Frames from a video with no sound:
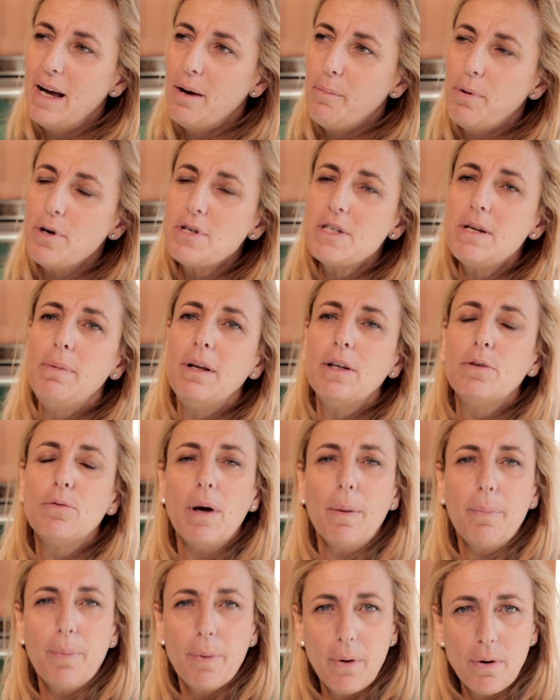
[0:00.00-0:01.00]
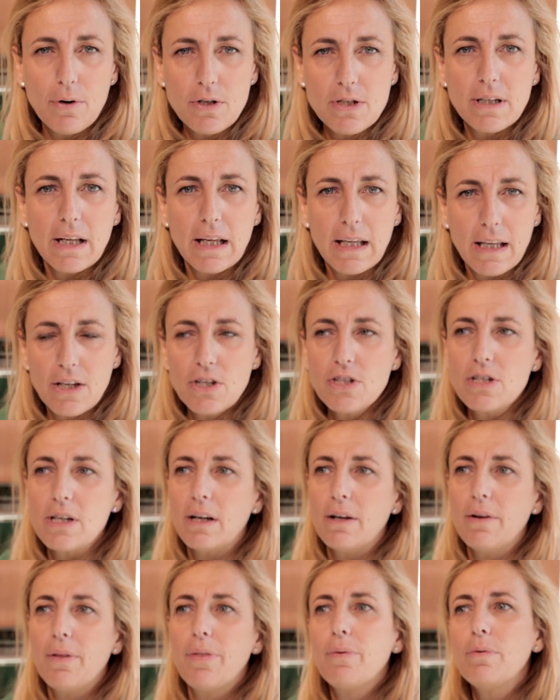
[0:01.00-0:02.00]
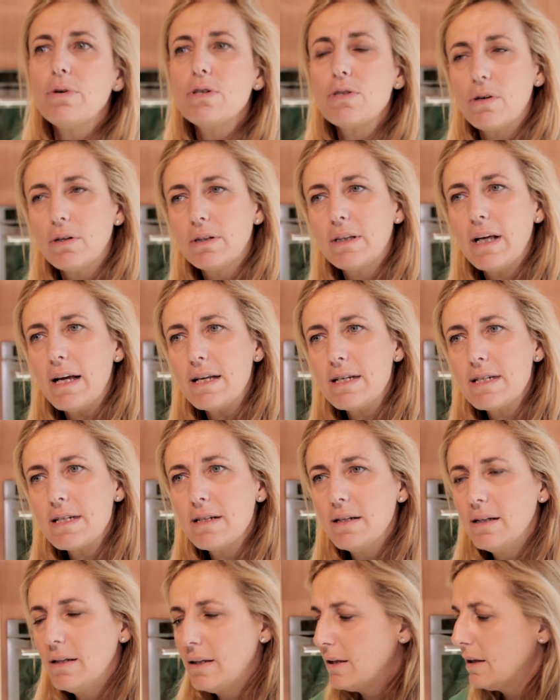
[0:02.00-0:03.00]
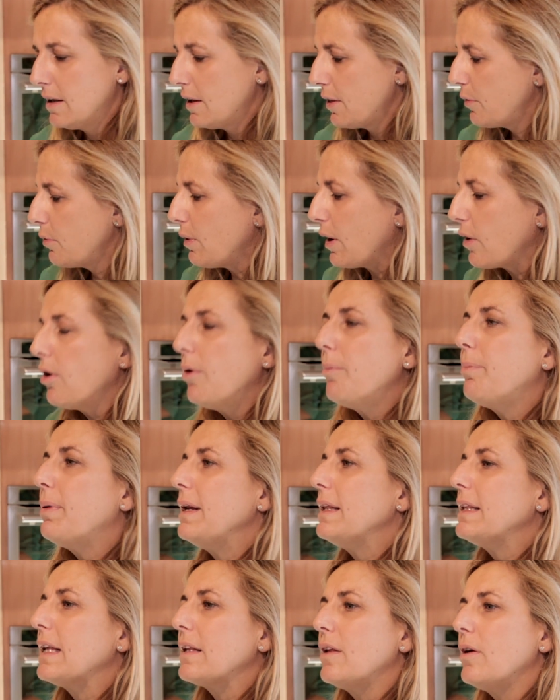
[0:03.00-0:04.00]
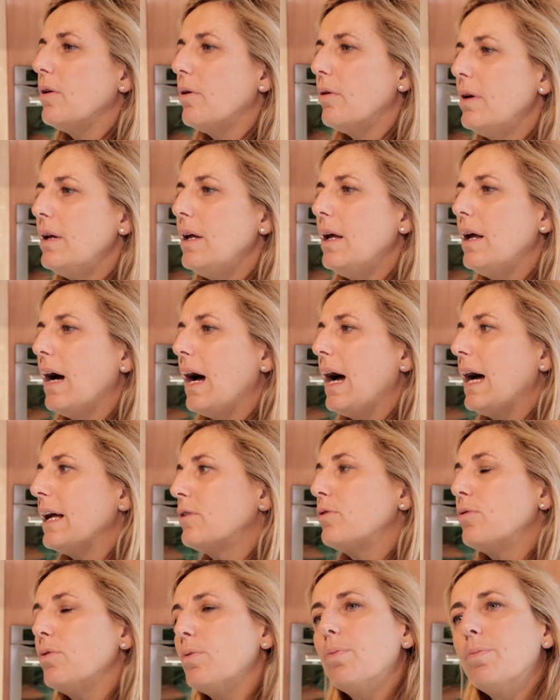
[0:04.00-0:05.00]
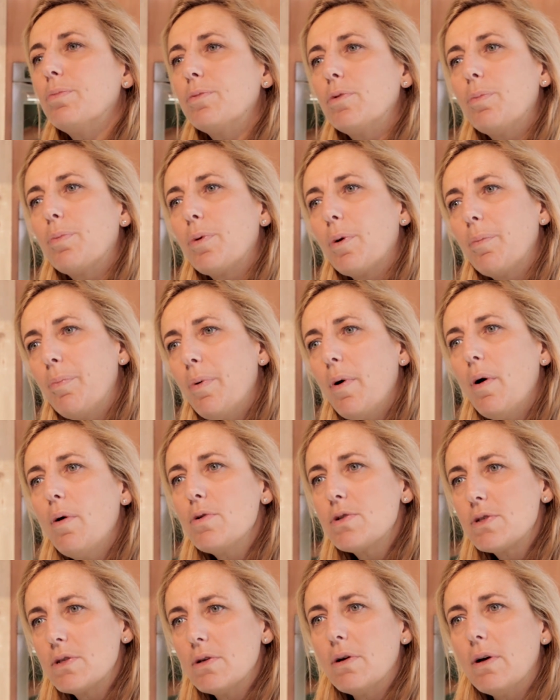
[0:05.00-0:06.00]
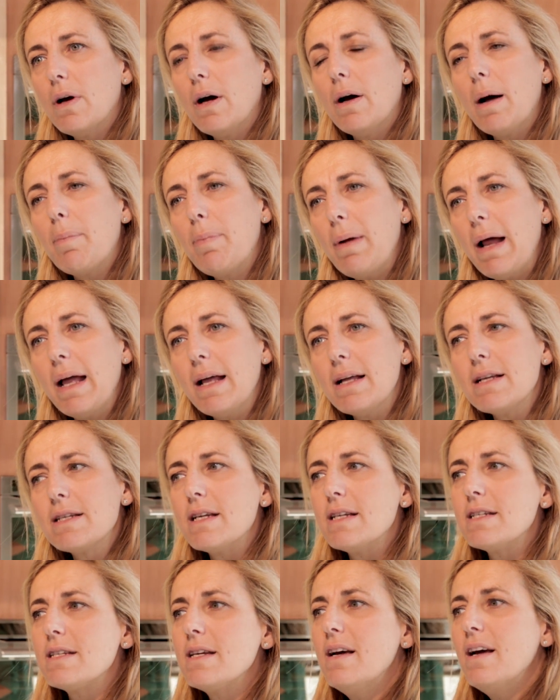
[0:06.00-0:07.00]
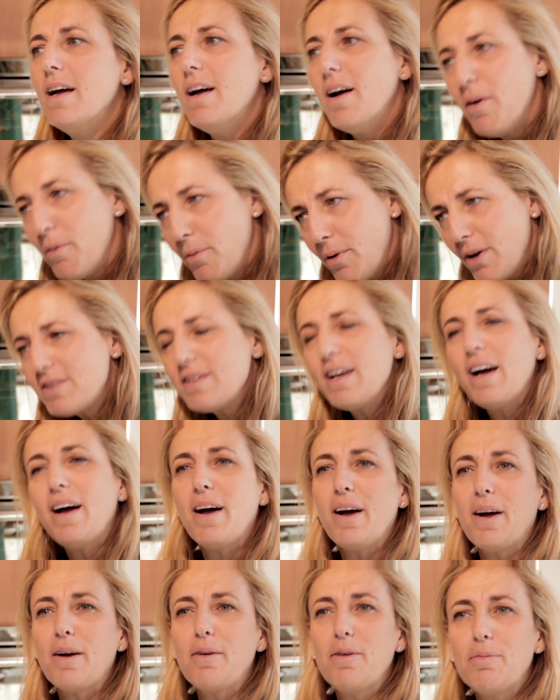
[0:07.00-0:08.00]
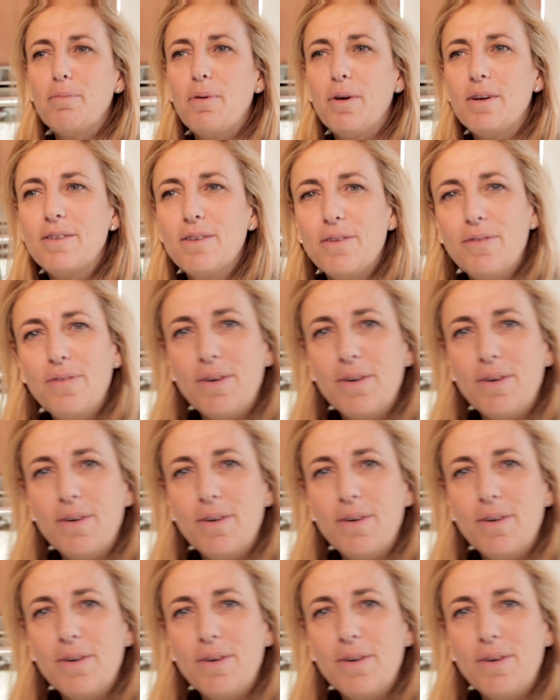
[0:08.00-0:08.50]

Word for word: possibly to approach the kitchen through Scholtès, through a company that they only had to, to propose the appliances, was a good point of